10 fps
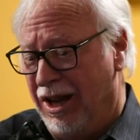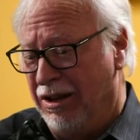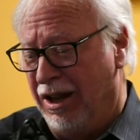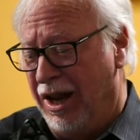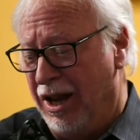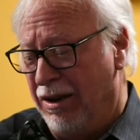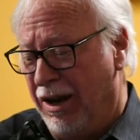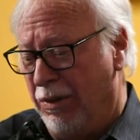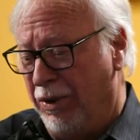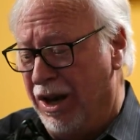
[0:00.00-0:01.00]

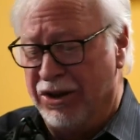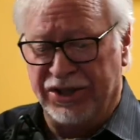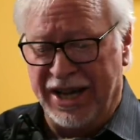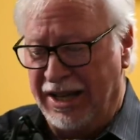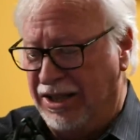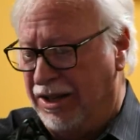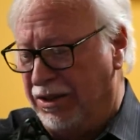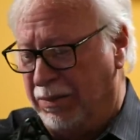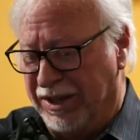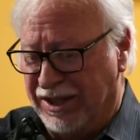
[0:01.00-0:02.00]
and we understand each
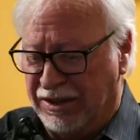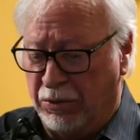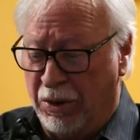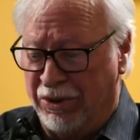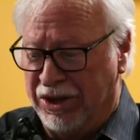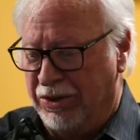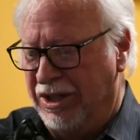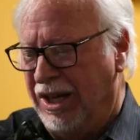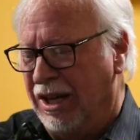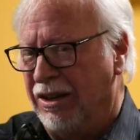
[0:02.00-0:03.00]
other's business and what we're
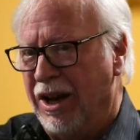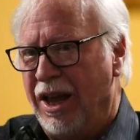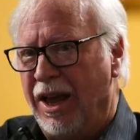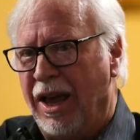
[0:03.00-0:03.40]
doing together,